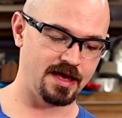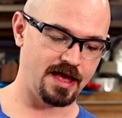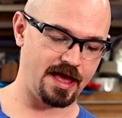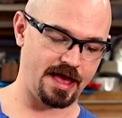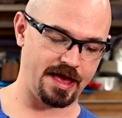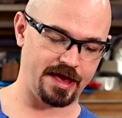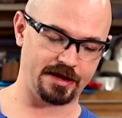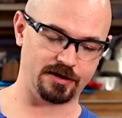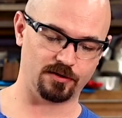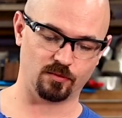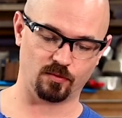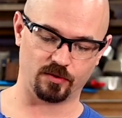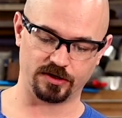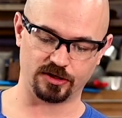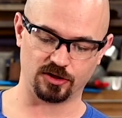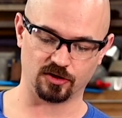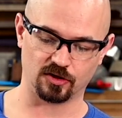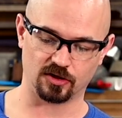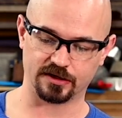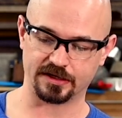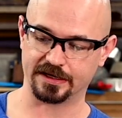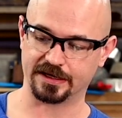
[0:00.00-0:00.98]
And when
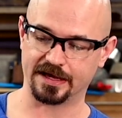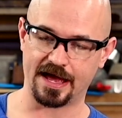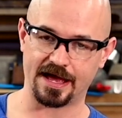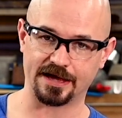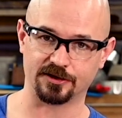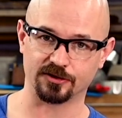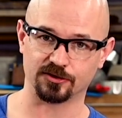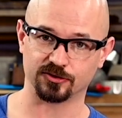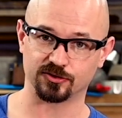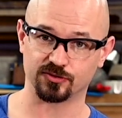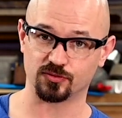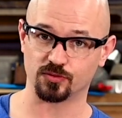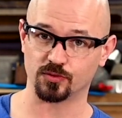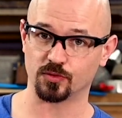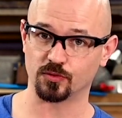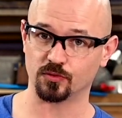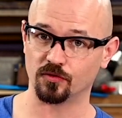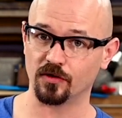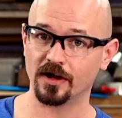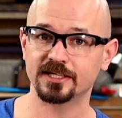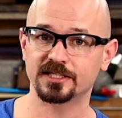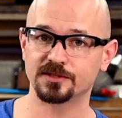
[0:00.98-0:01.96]
you're looking at your true
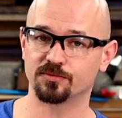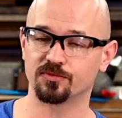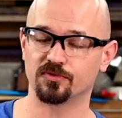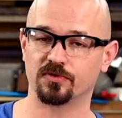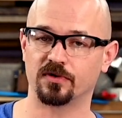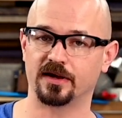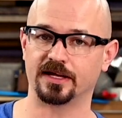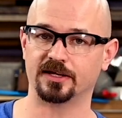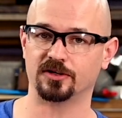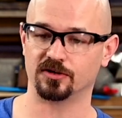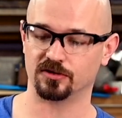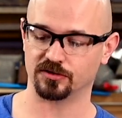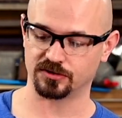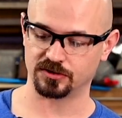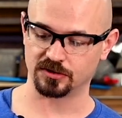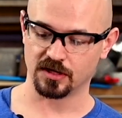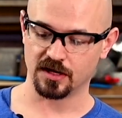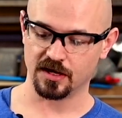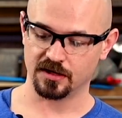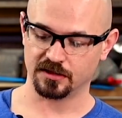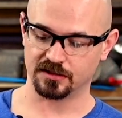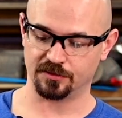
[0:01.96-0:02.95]

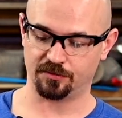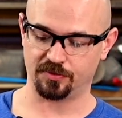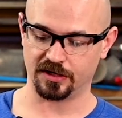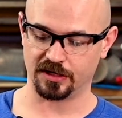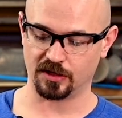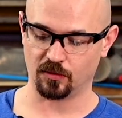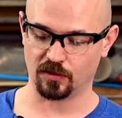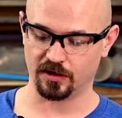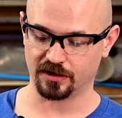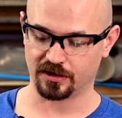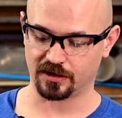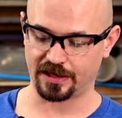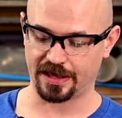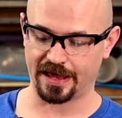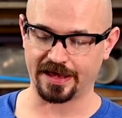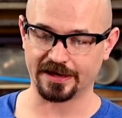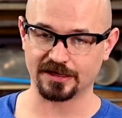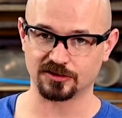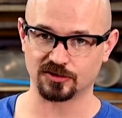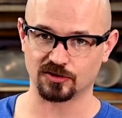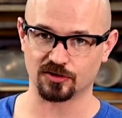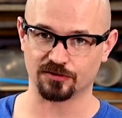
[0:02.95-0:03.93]
respirators, depending on what
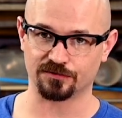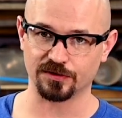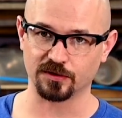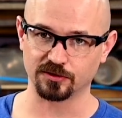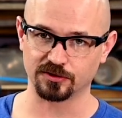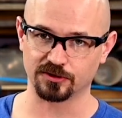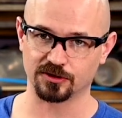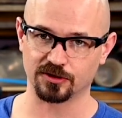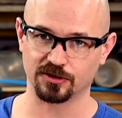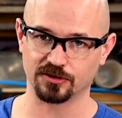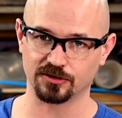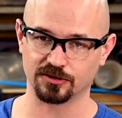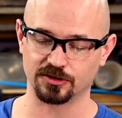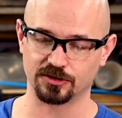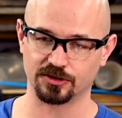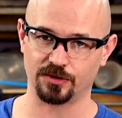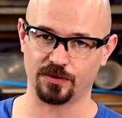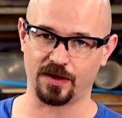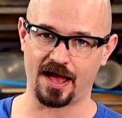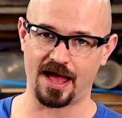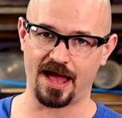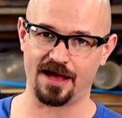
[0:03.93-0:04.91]
canister filters
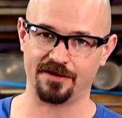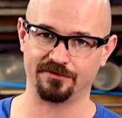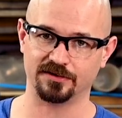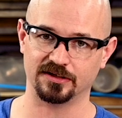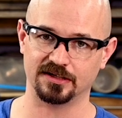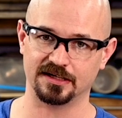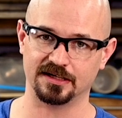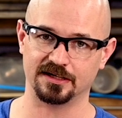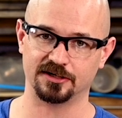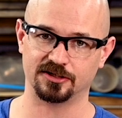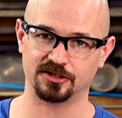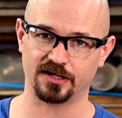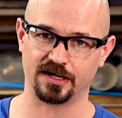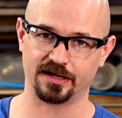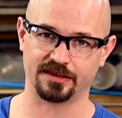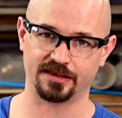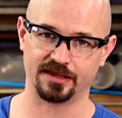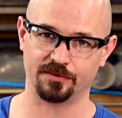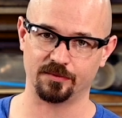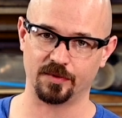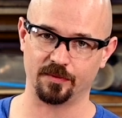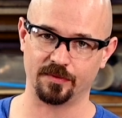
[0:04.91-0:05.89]
you have, you need to check
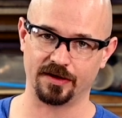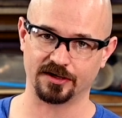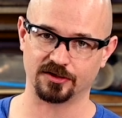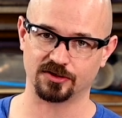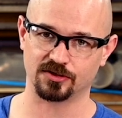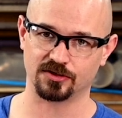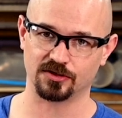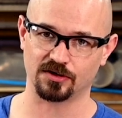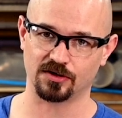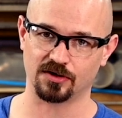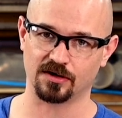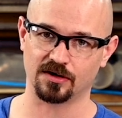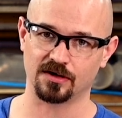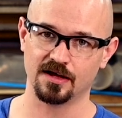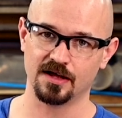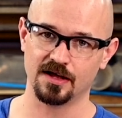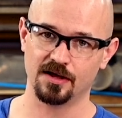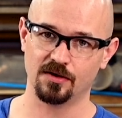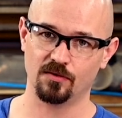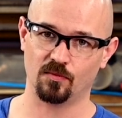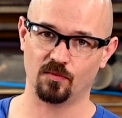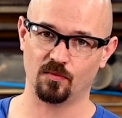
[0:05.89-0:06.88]
them and make sure
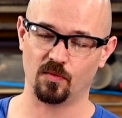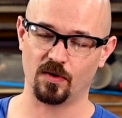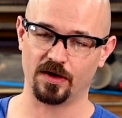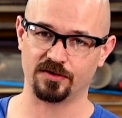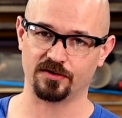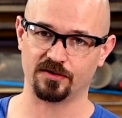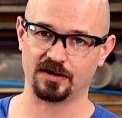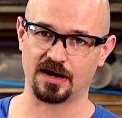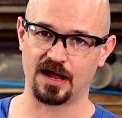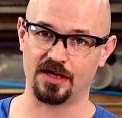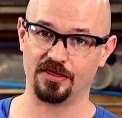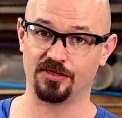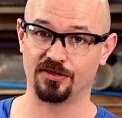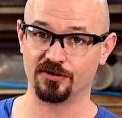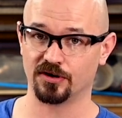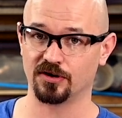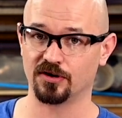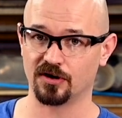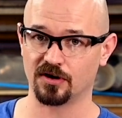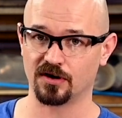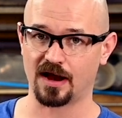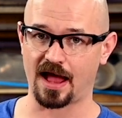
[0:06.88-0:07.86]
whether or not
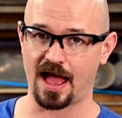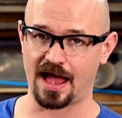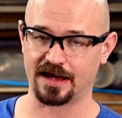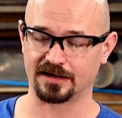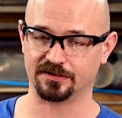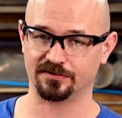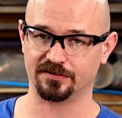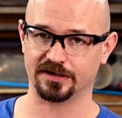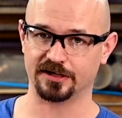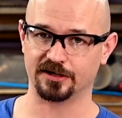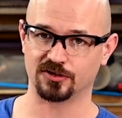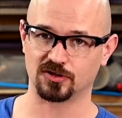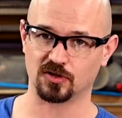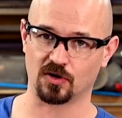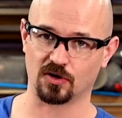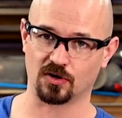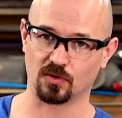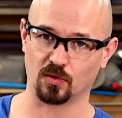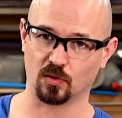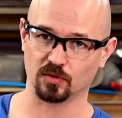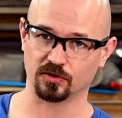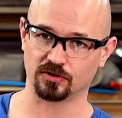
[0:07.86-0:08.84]
they're activated
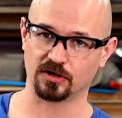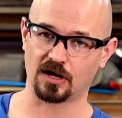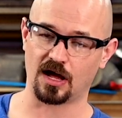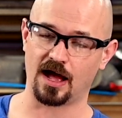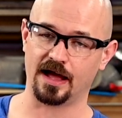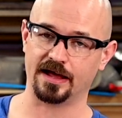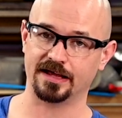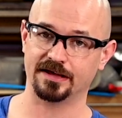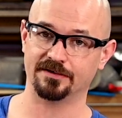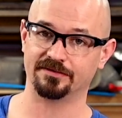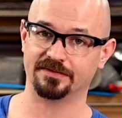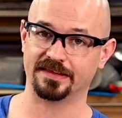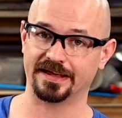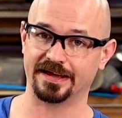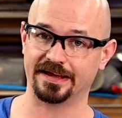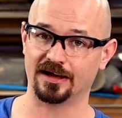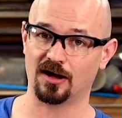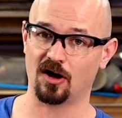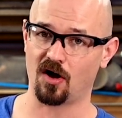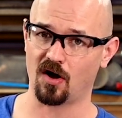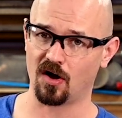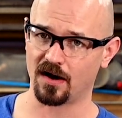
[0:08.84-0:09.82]
charcoal or not. If
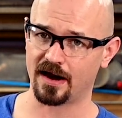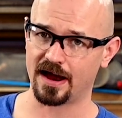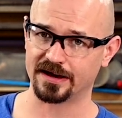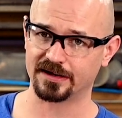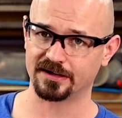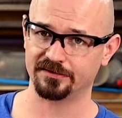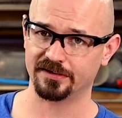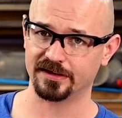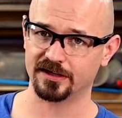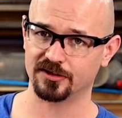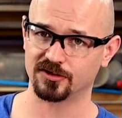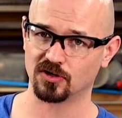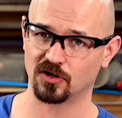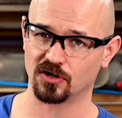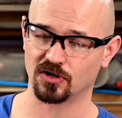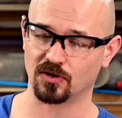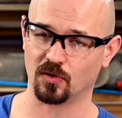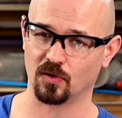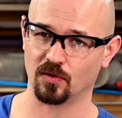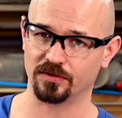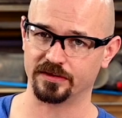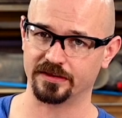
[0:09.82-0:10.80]
they are activated
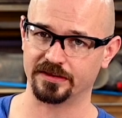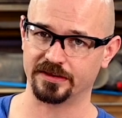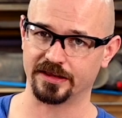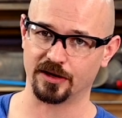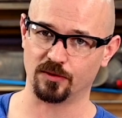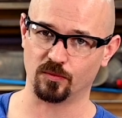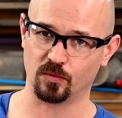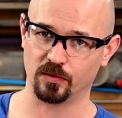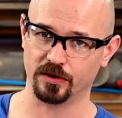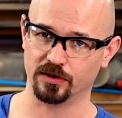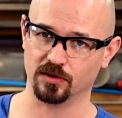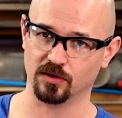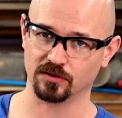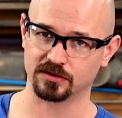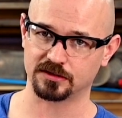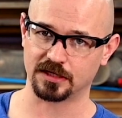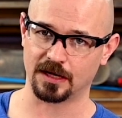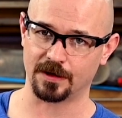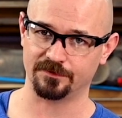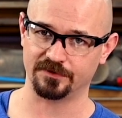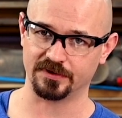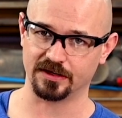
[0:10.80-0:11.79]
charcoal, then they will
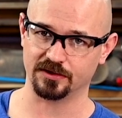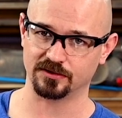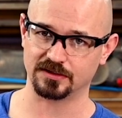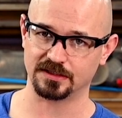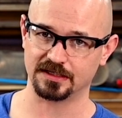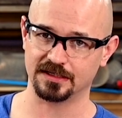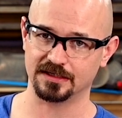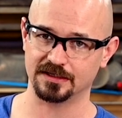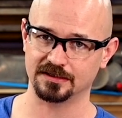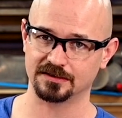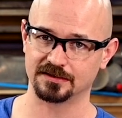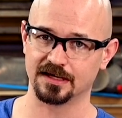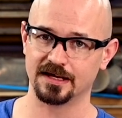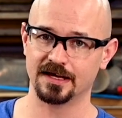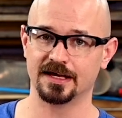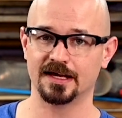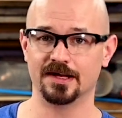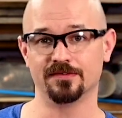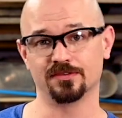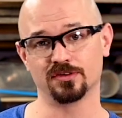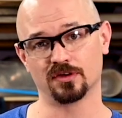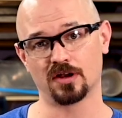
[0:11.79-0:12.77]
stop VOCs.
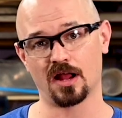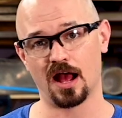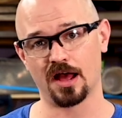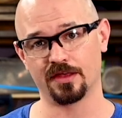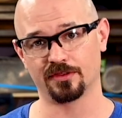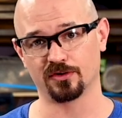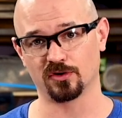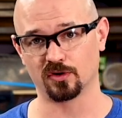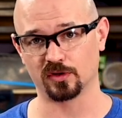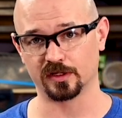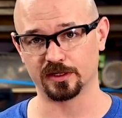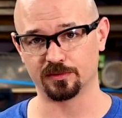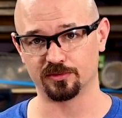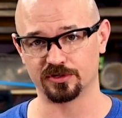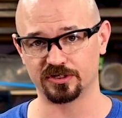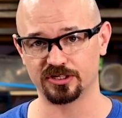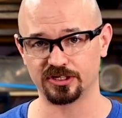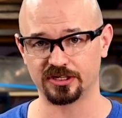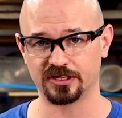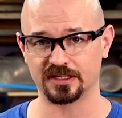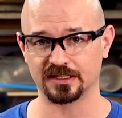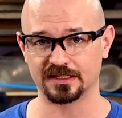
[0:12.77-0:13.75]
If they're not, they're only
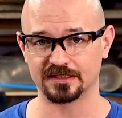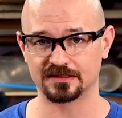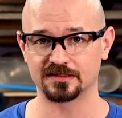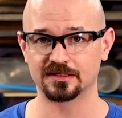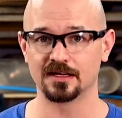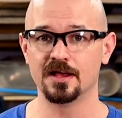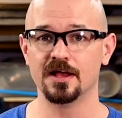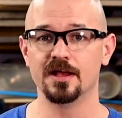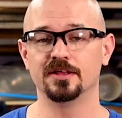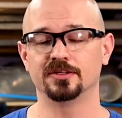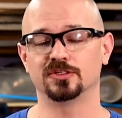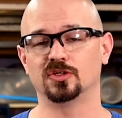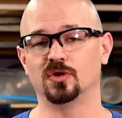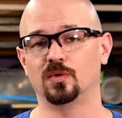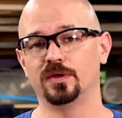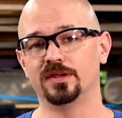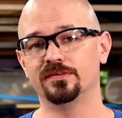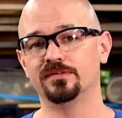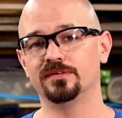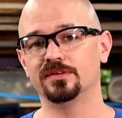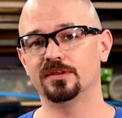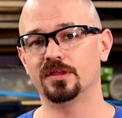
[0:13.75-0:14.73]
particulates. So
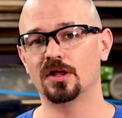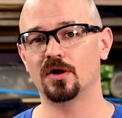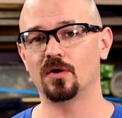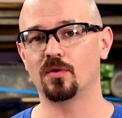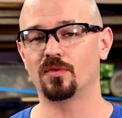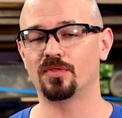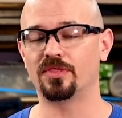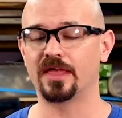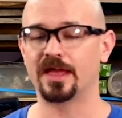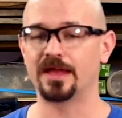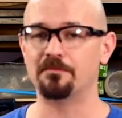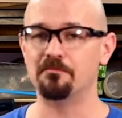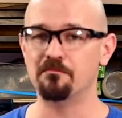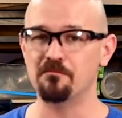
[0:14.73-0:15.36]
even though they